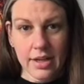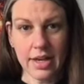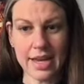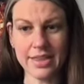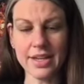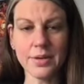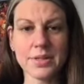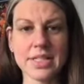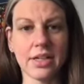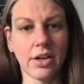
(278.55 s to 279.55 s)
I think it
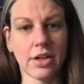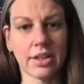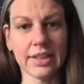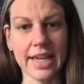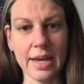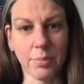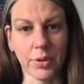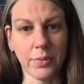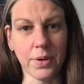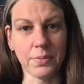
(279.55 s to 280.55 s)
was in early
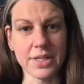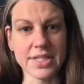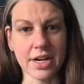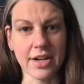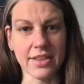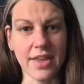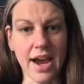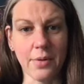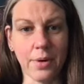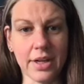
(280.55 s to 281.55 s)
April when we started
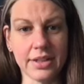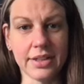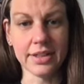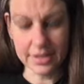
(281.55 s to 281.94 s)
that one.